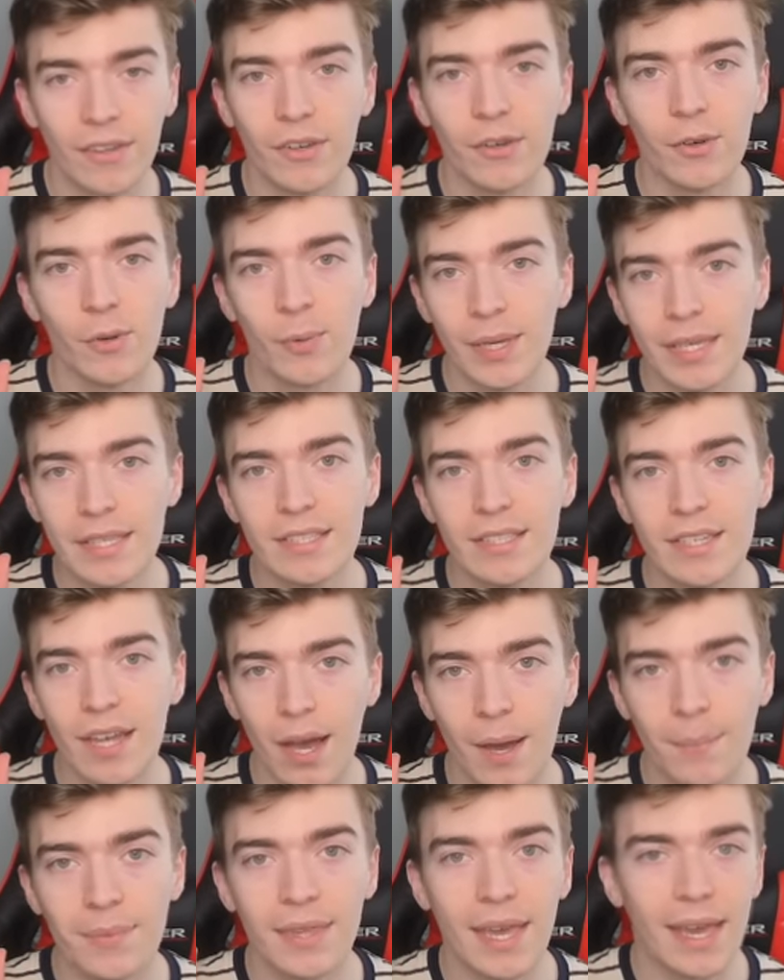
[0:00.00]
the new Easter
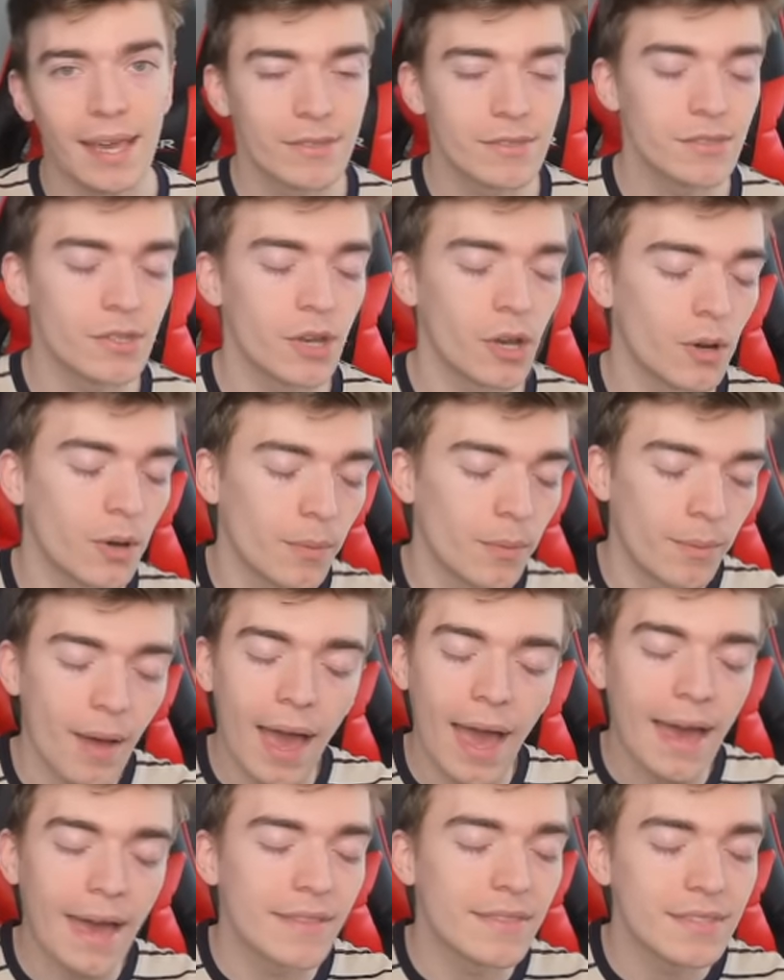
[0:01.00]
update, so
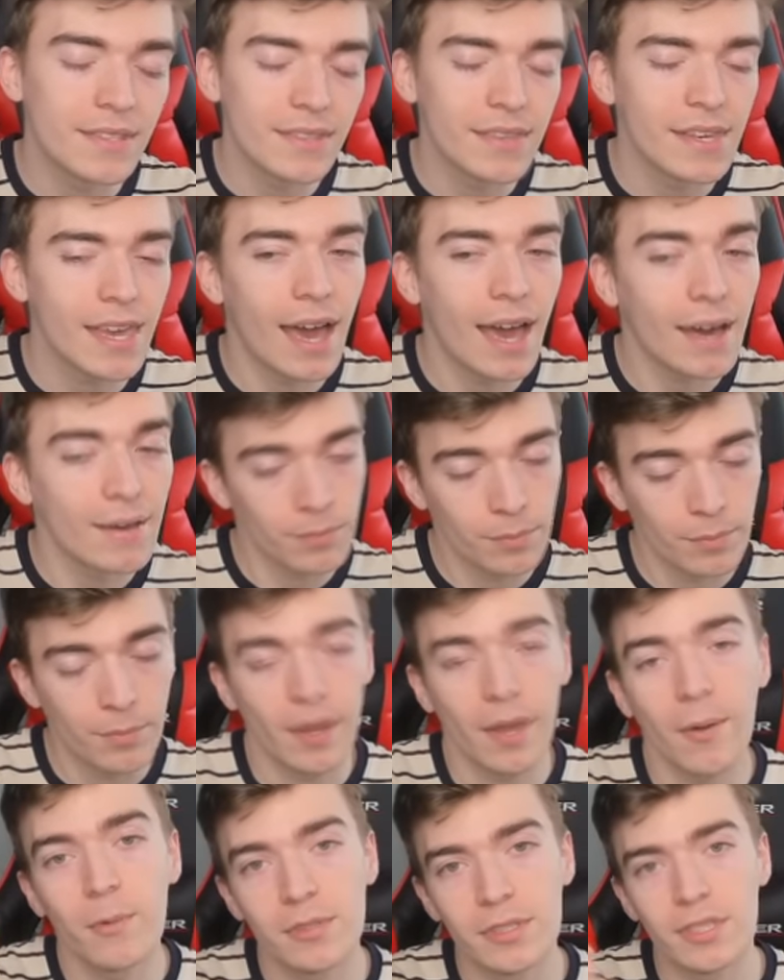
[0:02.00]
hands in the air,
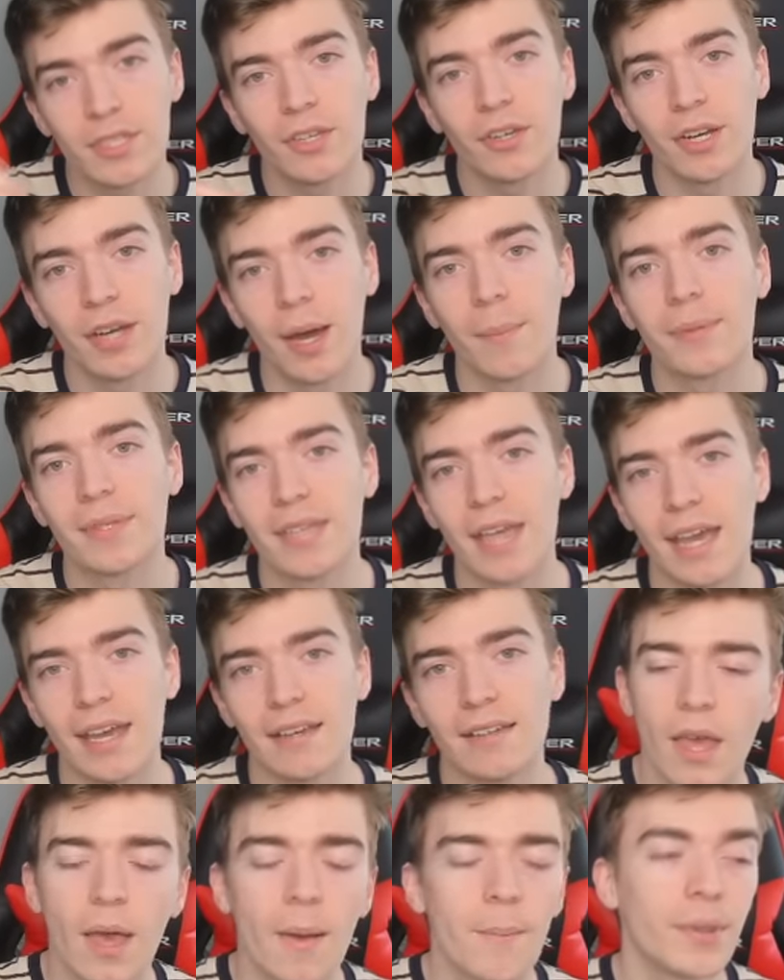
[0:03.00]
it was a good update.